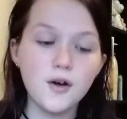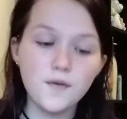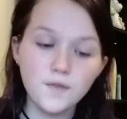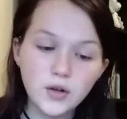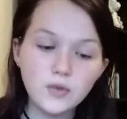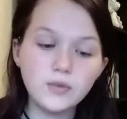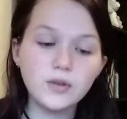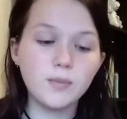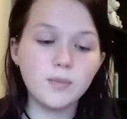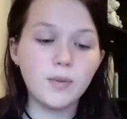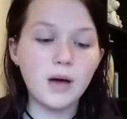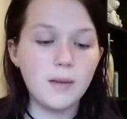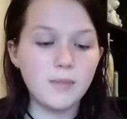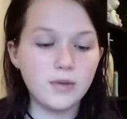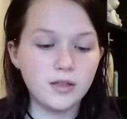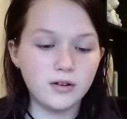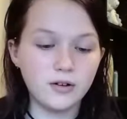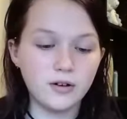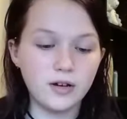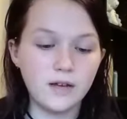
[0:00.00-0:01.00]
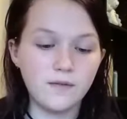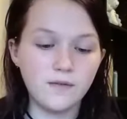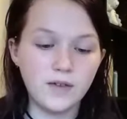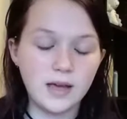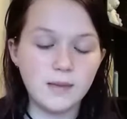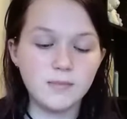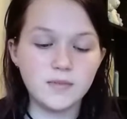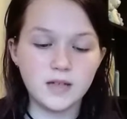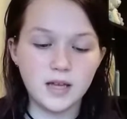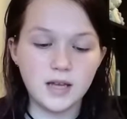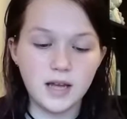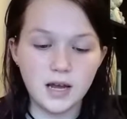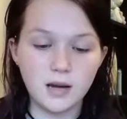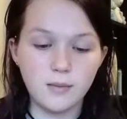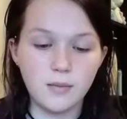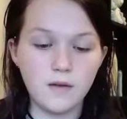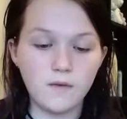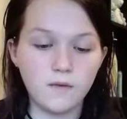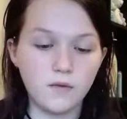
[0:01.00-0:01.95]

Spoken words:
following the popularity of games and anime.